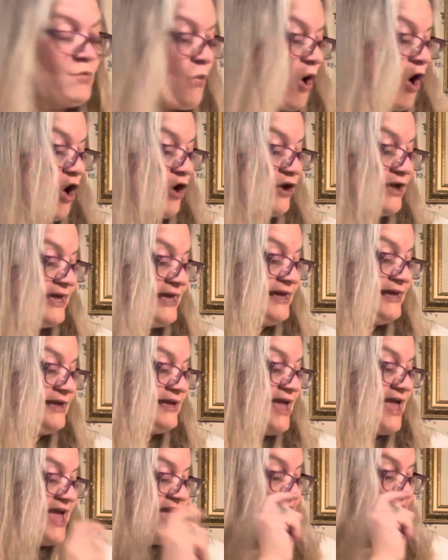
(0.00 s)
walking
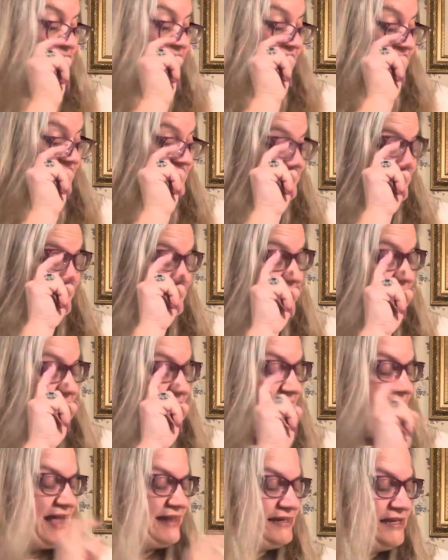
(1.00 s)
at his
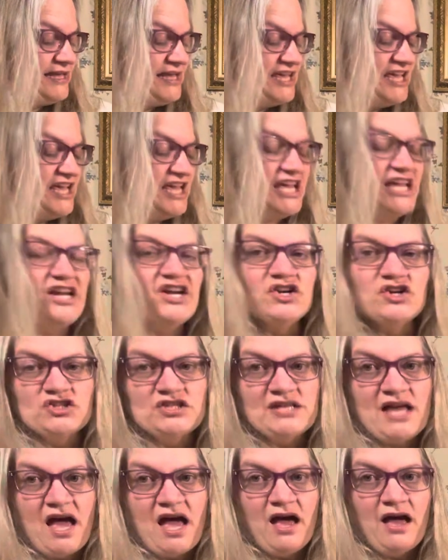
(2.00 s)
side,
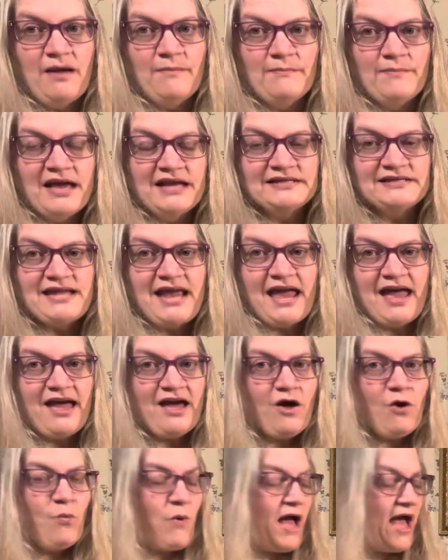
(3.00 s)
ears up,
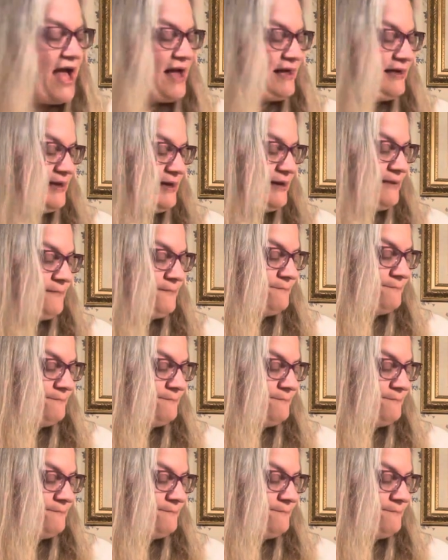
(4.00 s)
tail wagging